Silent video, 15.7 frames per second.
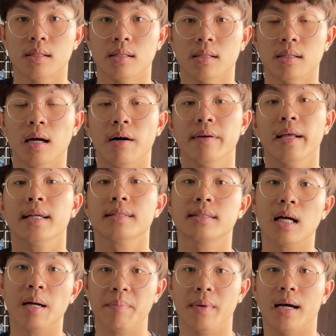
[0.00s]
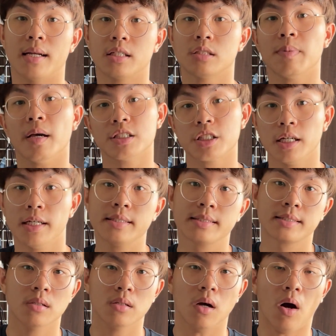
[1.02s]
Now next up are the
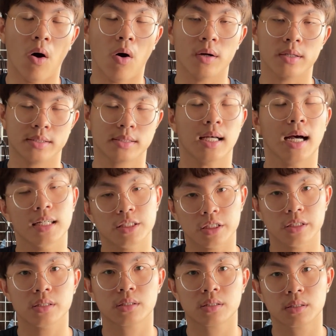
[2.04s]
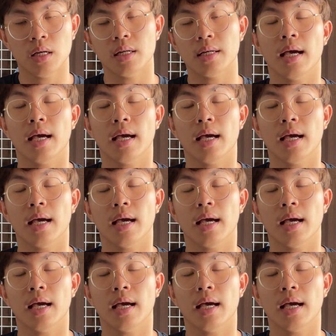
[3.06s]
specialists or the sergeants.